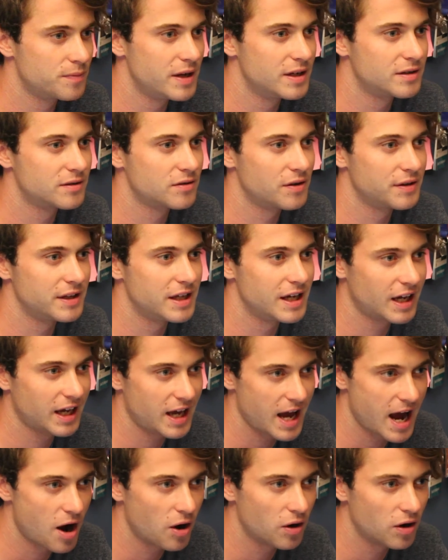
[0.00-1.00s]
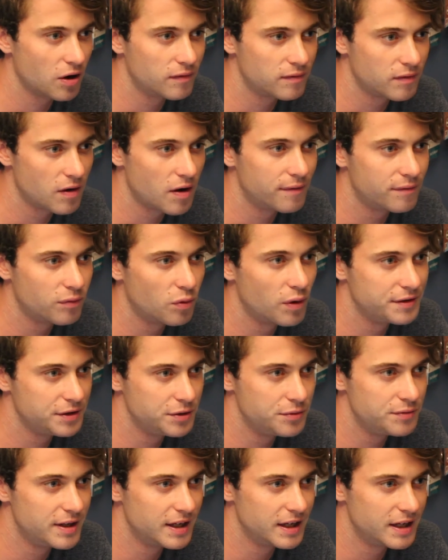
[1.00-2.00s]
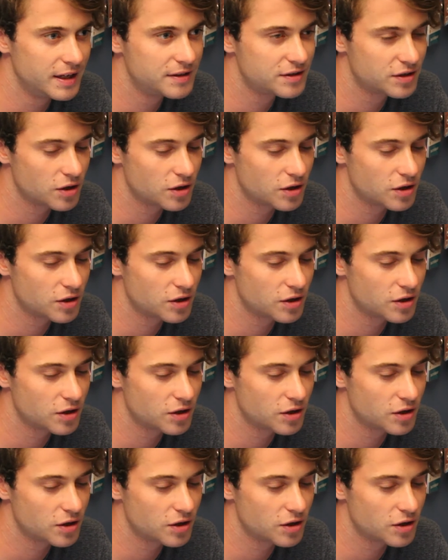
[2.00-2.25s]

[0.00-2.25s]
based on the account of what you did.